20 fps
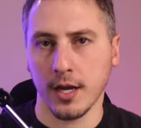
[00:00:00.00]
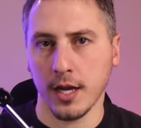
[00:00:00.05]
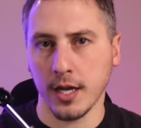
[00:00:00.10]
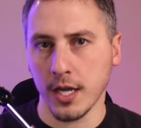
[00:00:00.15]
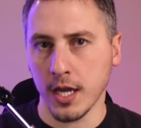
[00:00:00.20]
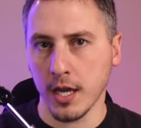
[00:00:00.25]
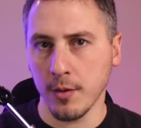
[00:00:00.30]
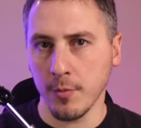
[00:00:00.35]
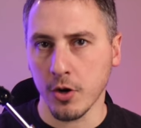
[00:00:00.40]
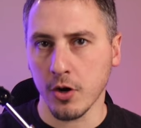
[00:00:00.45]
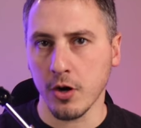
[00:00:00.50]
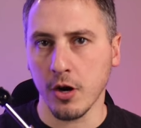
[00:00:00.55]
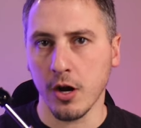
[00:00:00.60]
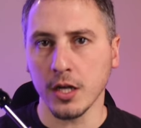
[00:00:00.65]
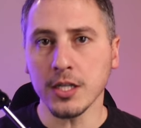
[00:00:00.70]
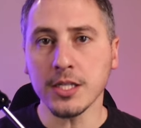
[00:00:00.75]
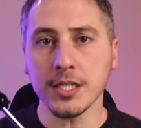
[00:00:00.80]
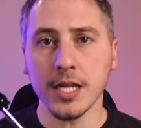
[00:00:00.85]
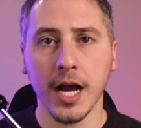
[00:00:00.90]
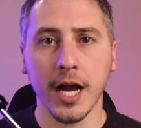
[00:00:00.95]
I came
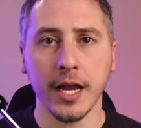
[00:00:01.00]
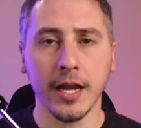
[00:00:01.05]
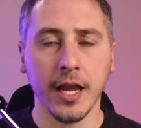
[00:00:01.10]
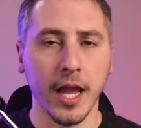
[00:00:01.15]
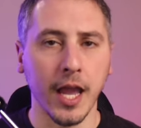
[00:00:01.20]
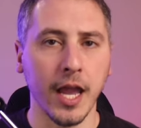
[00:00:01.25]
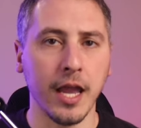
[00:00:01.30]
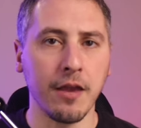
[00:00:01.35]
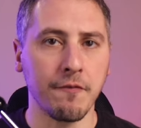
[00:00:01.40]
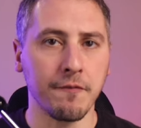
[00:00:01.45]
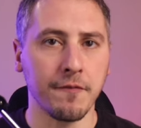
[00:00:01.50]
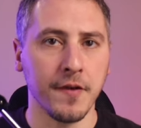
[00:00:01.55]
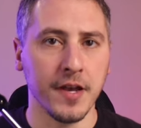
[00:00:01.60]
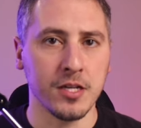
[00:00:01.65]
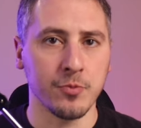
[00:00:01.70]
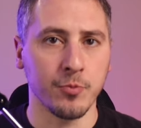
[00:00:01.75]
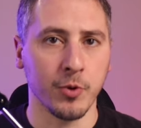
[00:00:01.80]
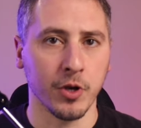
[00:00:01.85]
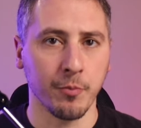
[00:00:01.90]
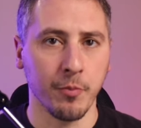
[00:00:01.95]
across on a
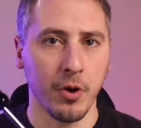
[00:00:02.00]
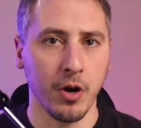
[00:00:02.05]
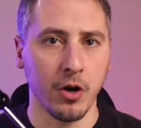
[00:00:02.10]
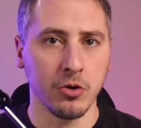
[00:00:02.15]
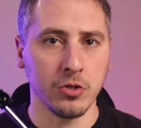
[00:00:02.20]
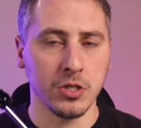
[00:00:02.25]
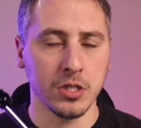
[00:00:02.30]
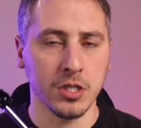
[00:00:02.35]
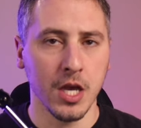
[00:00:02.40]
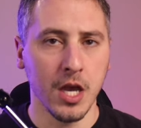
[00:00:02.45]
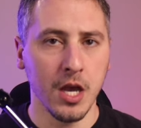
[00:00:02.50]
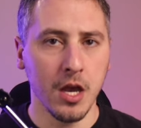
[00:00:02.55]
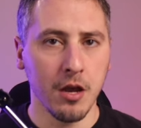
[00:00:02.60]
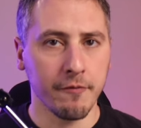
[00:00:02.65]
Facebook post